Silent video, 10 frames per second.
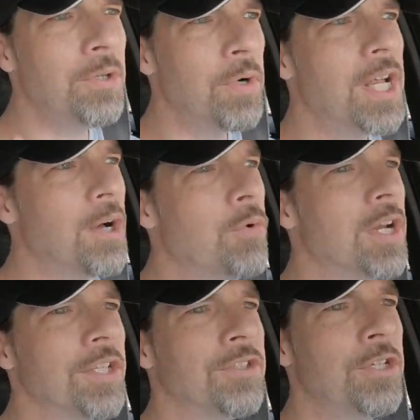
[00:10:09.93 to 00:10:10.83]
what I want
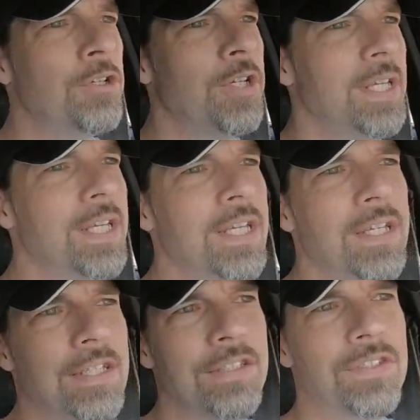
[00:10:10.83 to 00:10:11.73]
to do
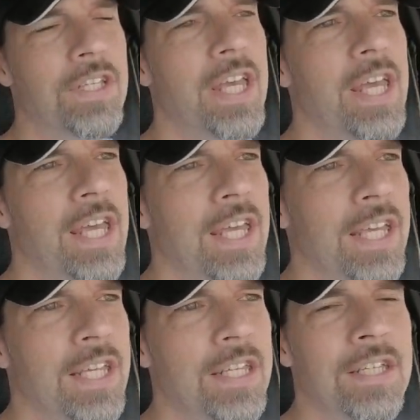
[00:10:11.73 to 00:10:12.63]
is a